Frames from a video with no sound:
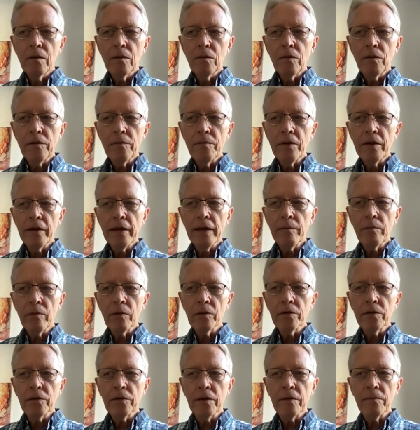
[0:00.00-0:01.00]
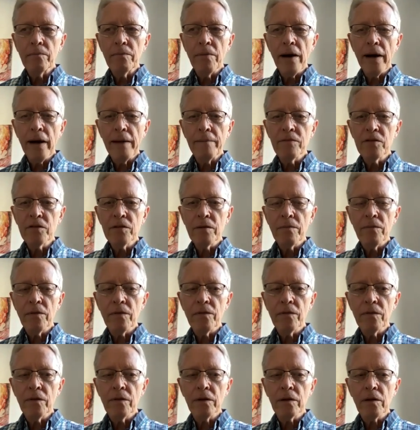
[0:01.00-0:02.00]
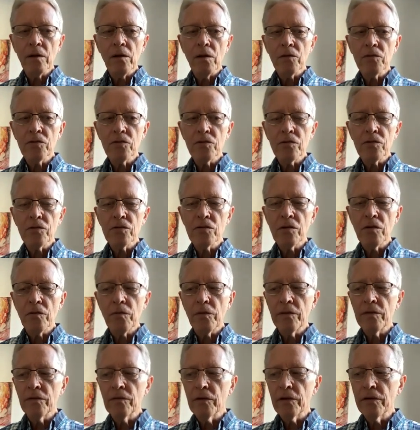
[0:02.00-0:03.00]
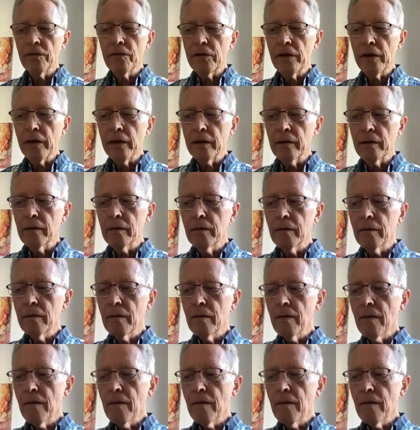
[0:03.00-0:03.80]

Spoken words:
we've been able to imbibe some of the cultures that we've lived in.